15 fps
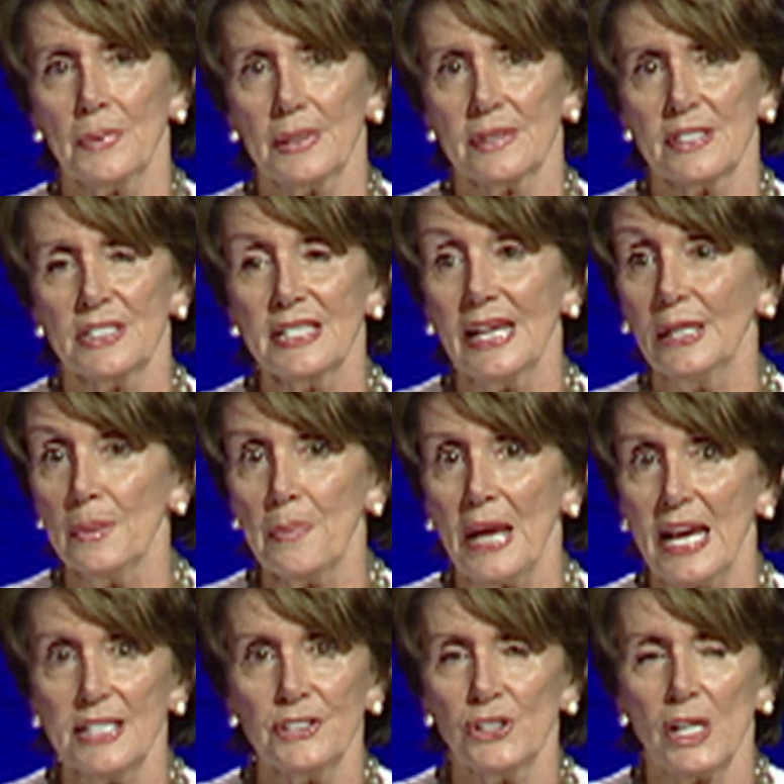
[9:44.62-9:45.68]
the Senate
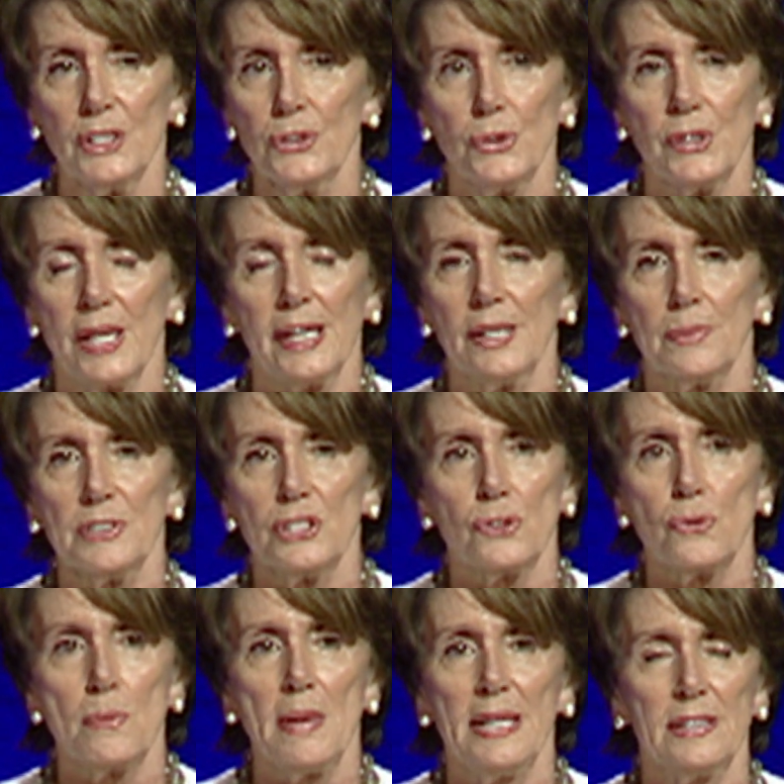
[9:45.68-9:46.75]
passed yesterday, and it was a
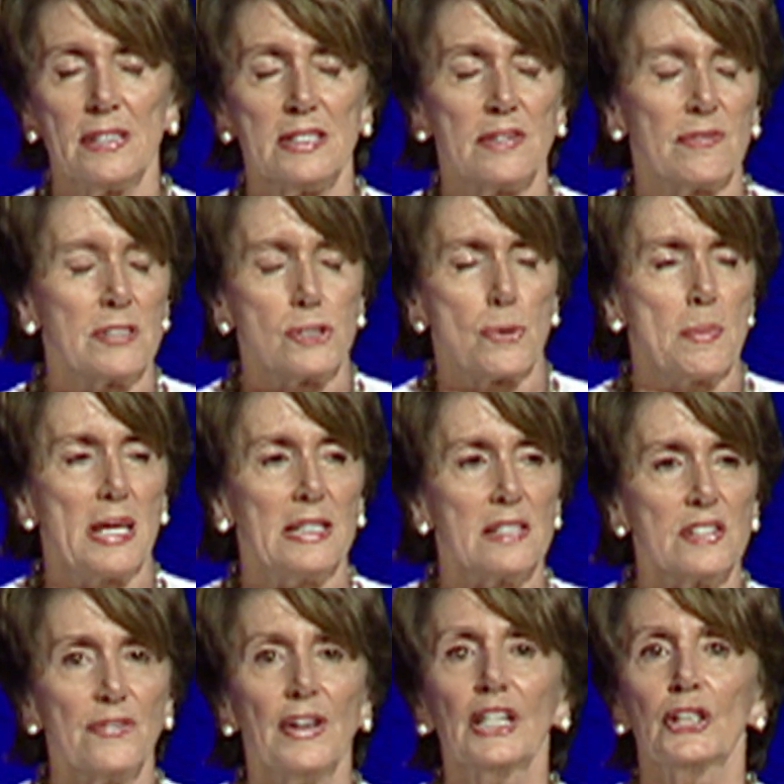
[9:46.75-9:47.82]
tremendous,
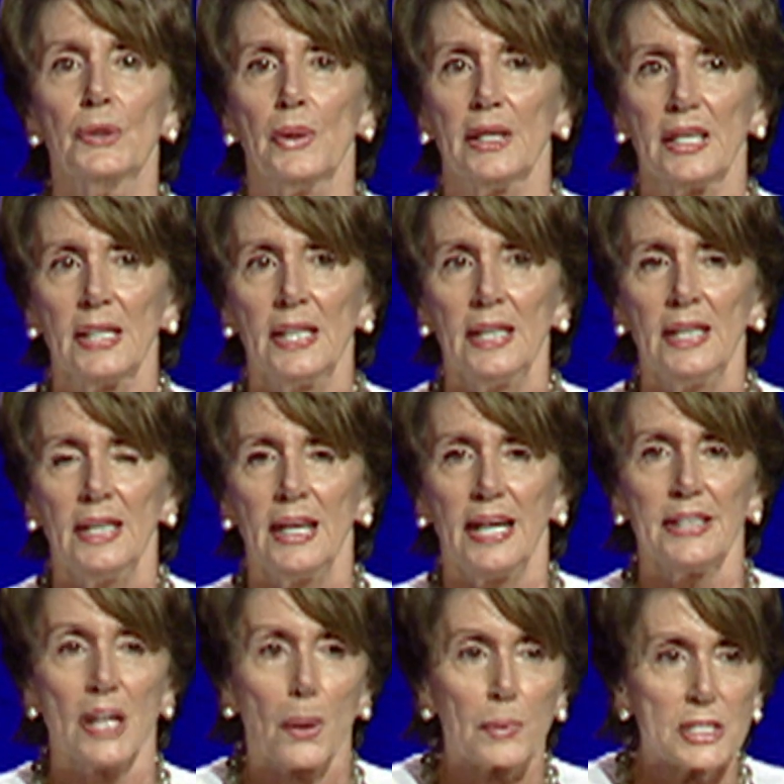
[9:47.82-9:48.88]
tremendous victory. I
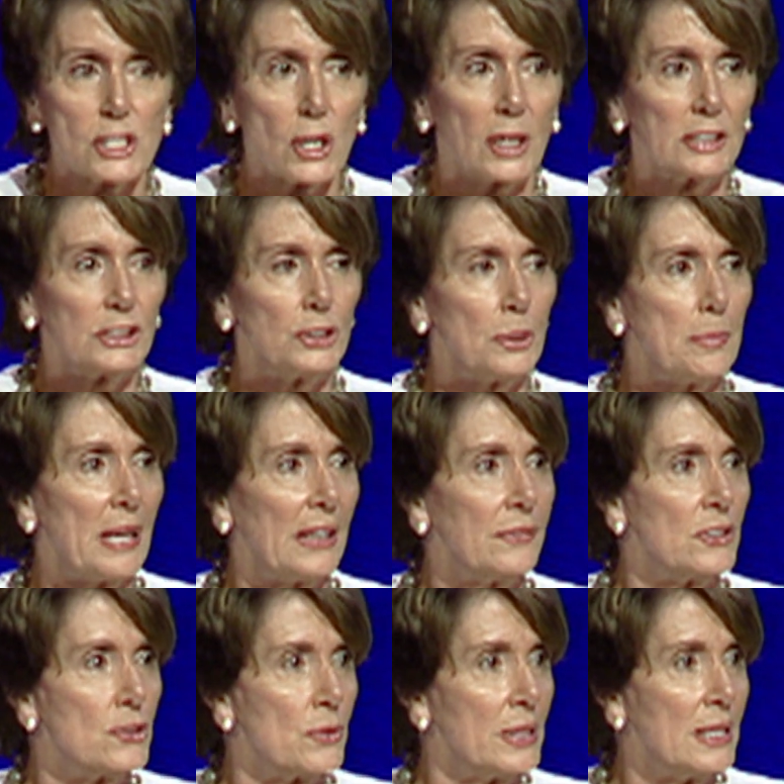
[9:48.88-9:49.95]
know we talked to you about
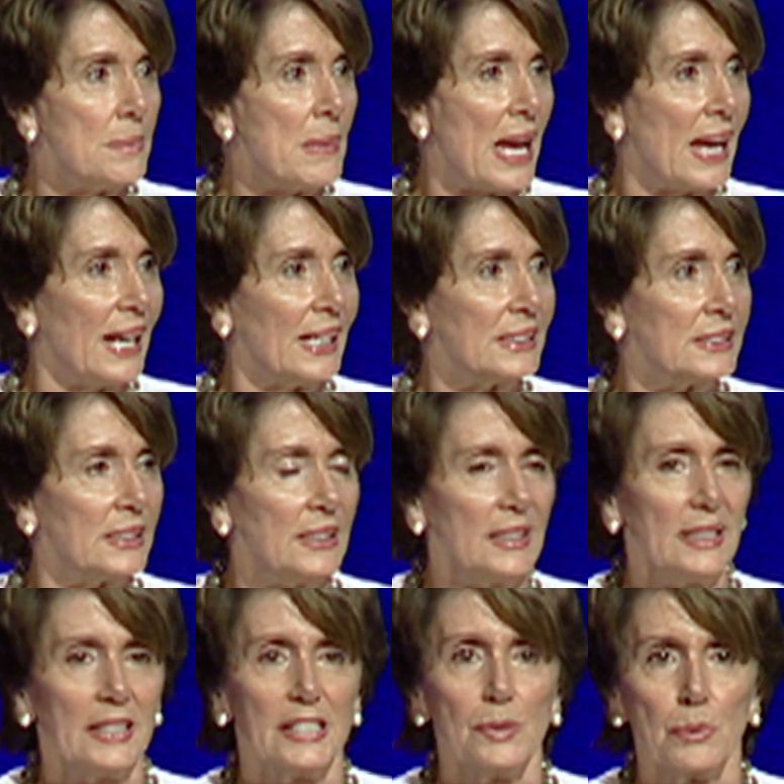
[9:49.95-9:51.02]
the DREAM Act.
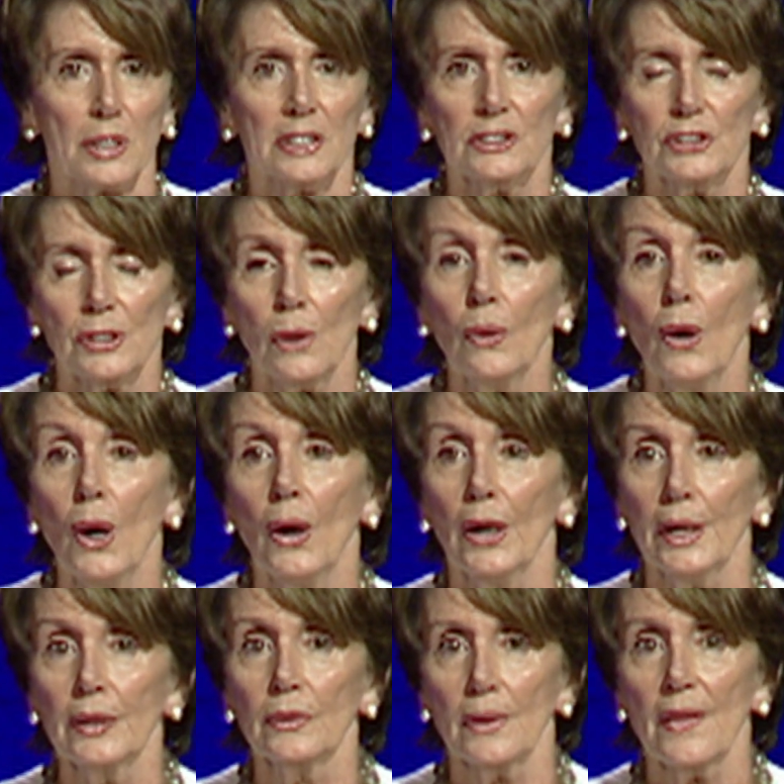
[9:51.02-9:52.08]
He worked so
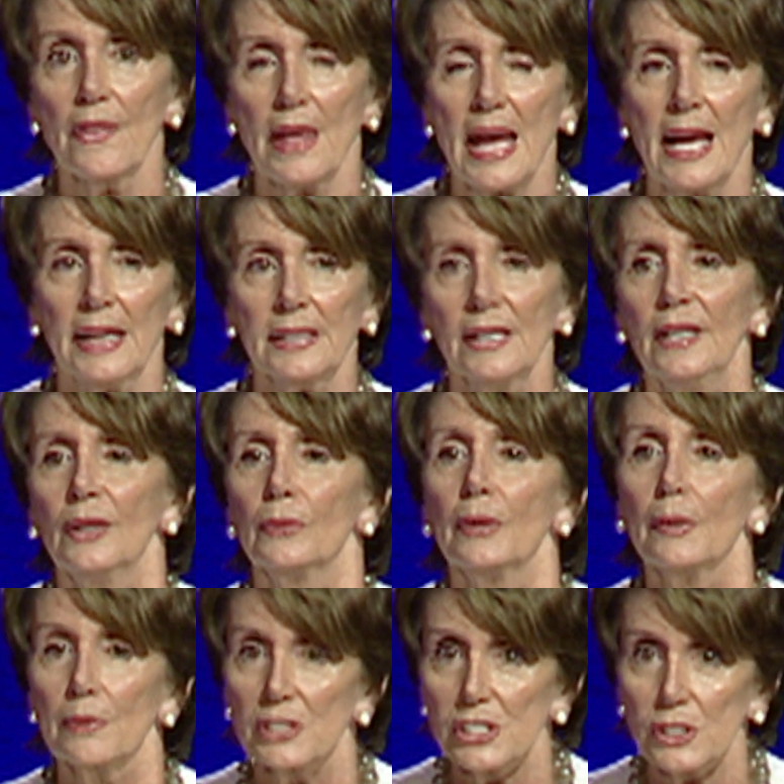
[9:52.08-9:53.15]
hard on that. We
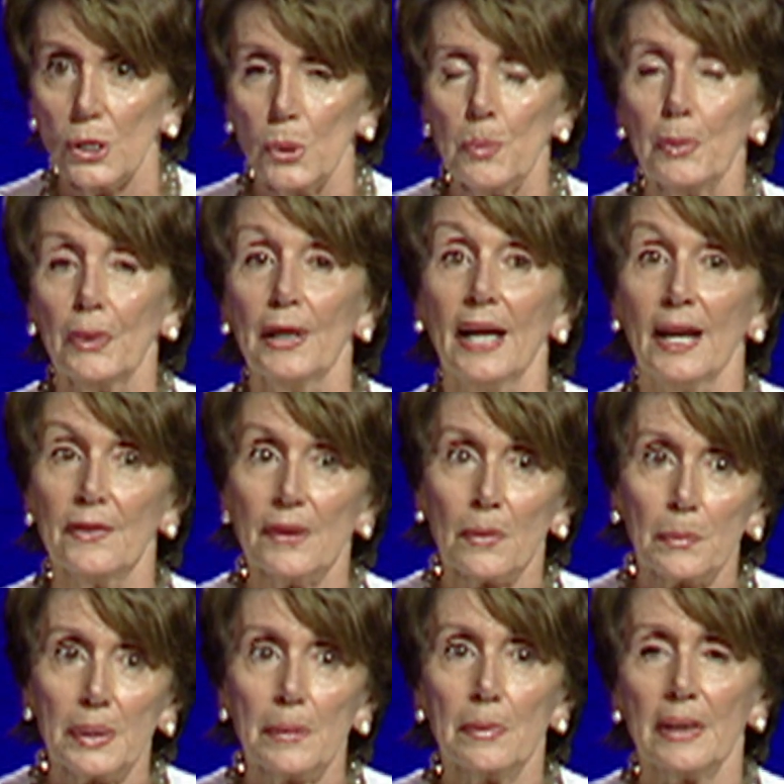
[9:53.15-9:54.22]
were so proud that
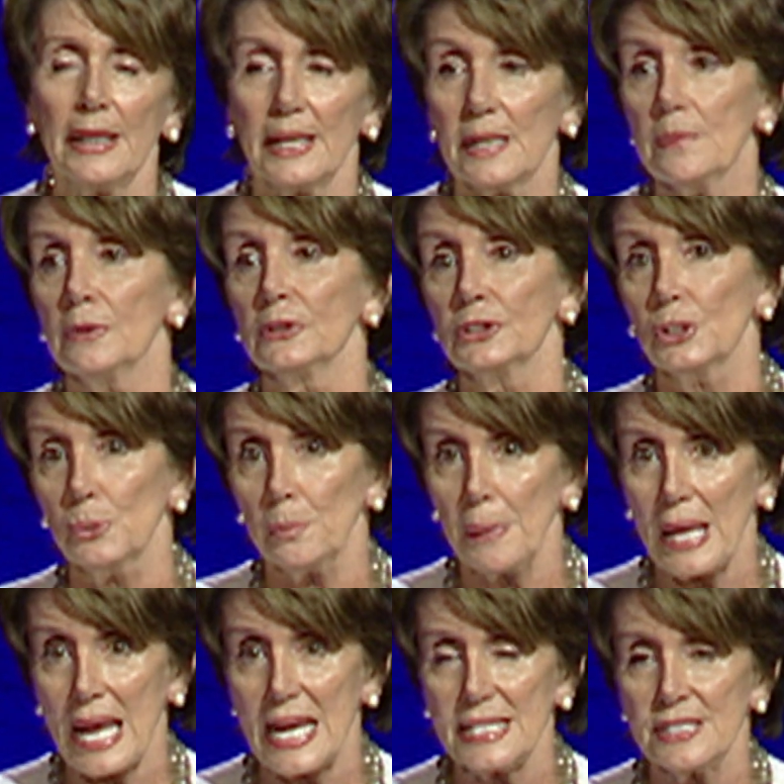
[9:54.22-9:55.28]
we were able to
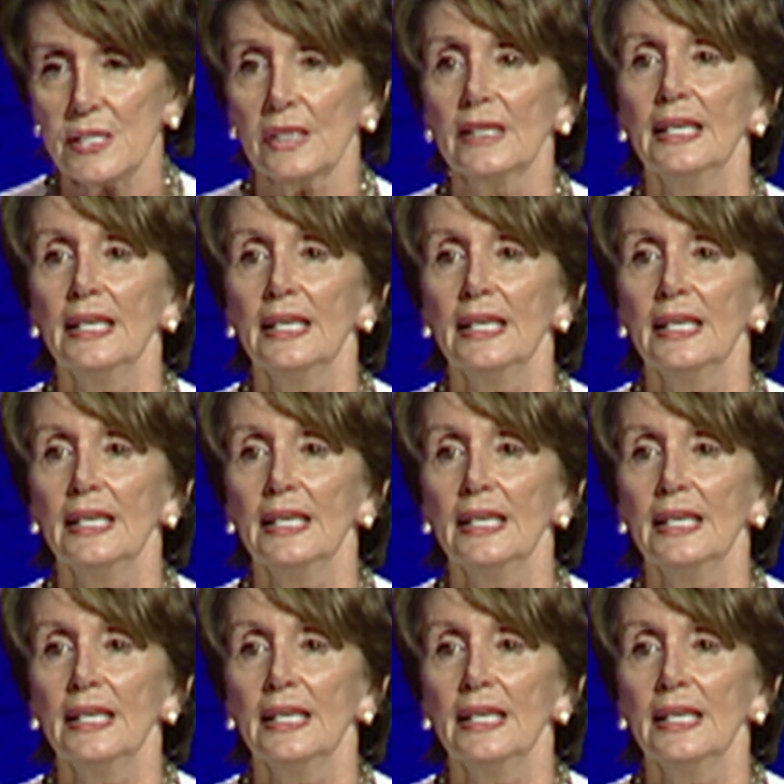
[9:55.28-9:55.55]
pass it